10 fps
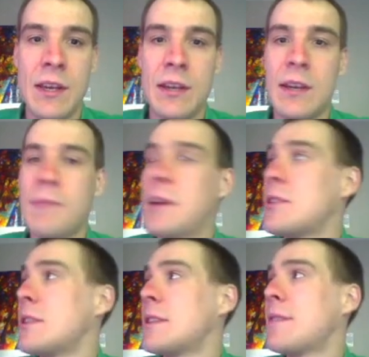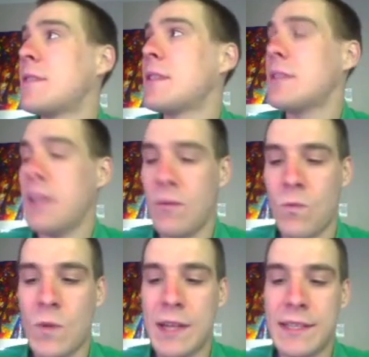homogeneous, have to look like
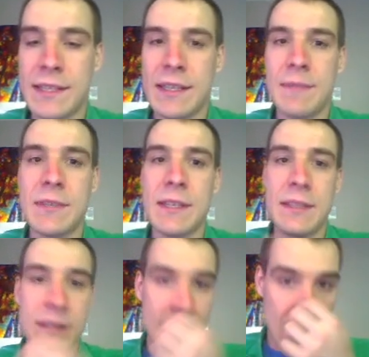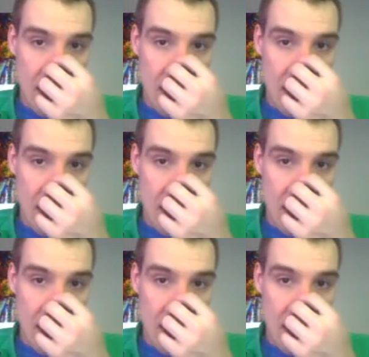one substance.